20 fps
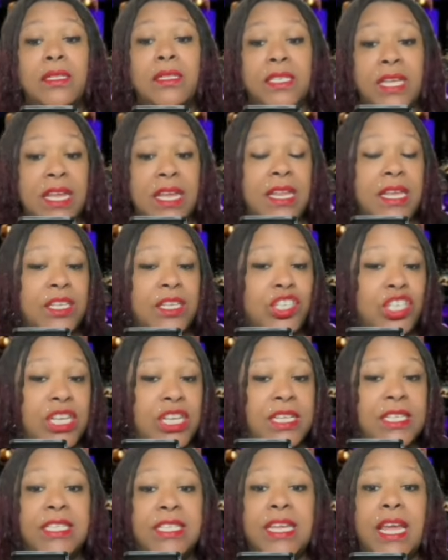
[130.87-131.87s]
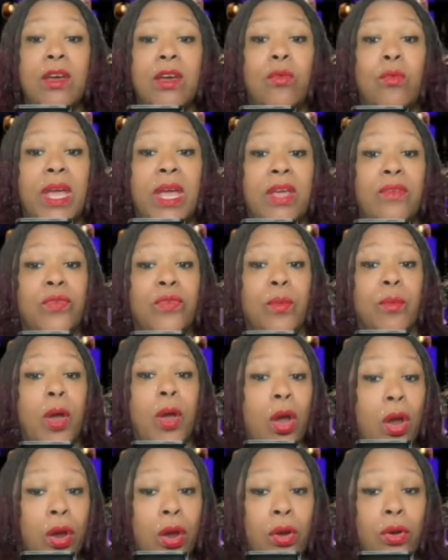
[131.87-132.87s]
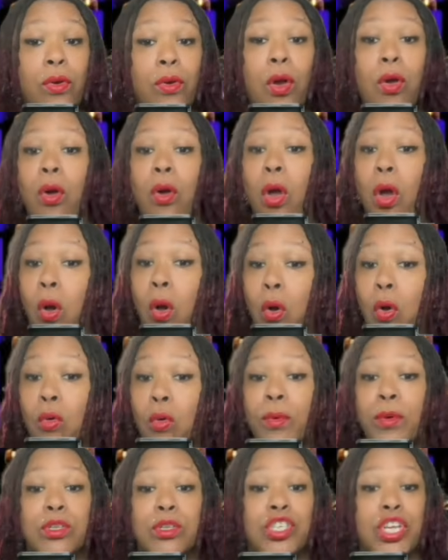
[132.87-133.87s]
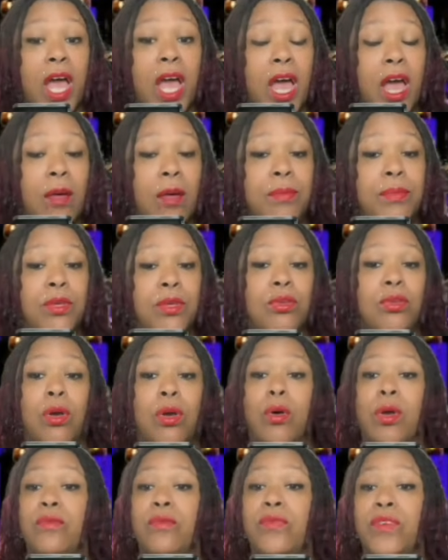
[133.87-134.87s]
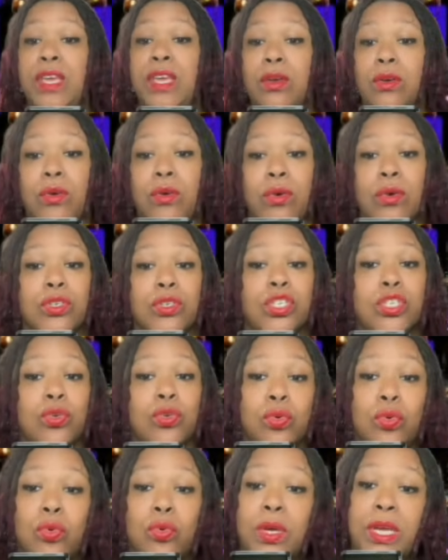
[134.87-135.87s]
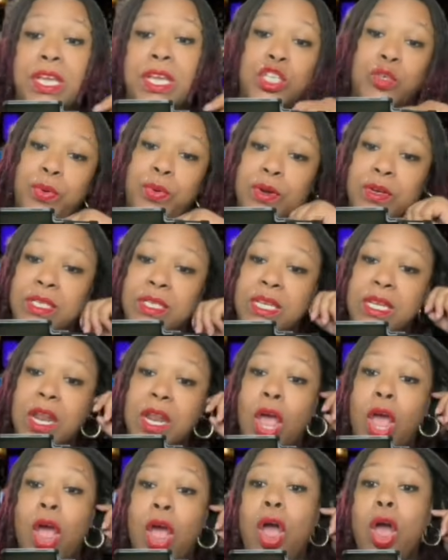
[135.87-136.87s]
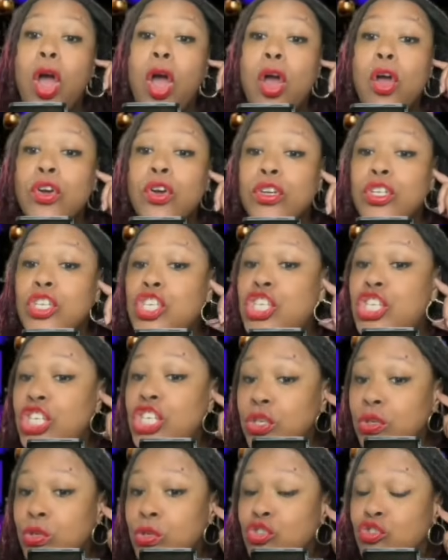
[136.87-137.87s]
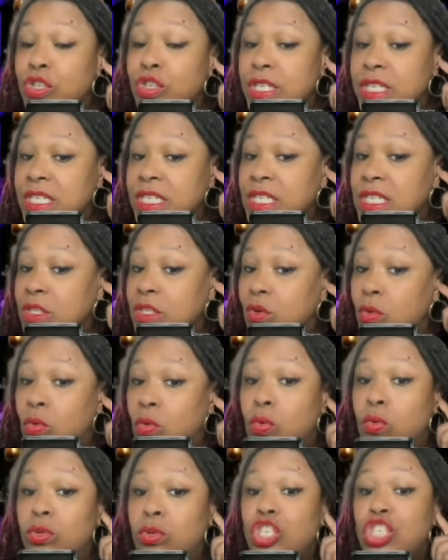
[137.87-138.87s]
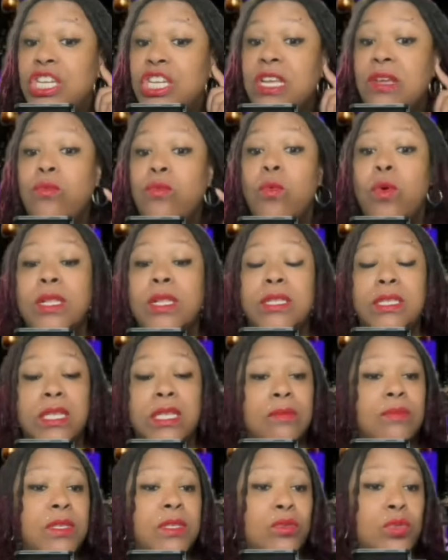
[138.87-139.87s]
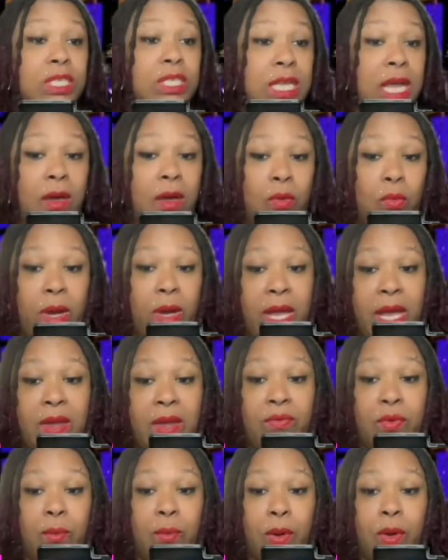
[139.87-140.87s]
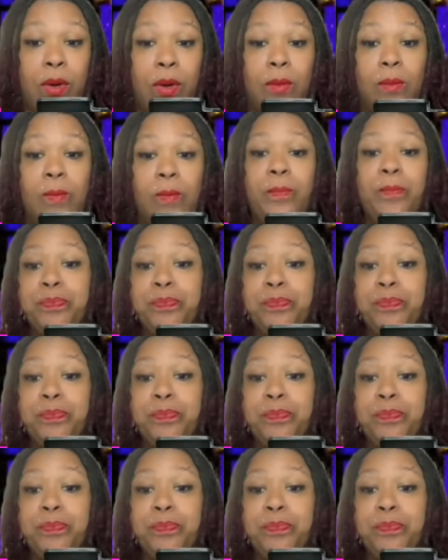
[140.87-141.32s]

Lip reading: DDG stay away from her home, her job, her vehicle, her school, each person, her children's school. She wants him to stay away from her